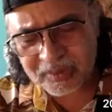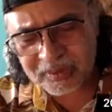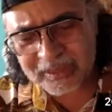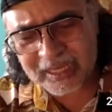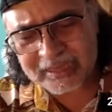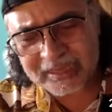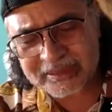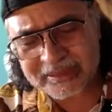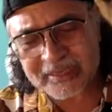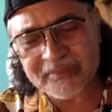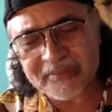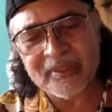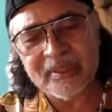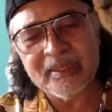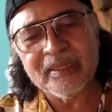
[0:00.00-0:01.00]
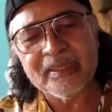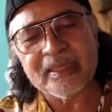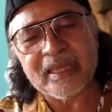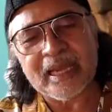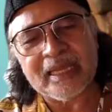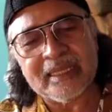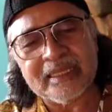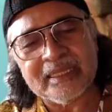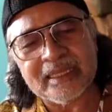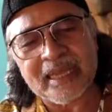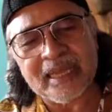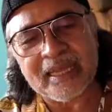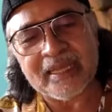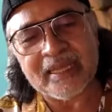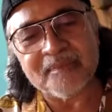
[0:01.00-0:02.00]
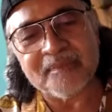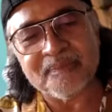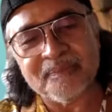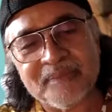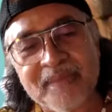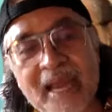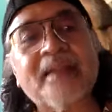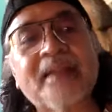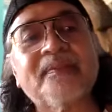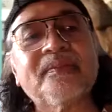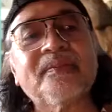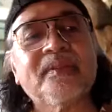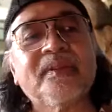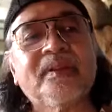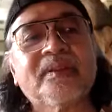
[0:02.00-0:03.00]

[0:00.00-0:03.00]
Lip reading: like said, I have done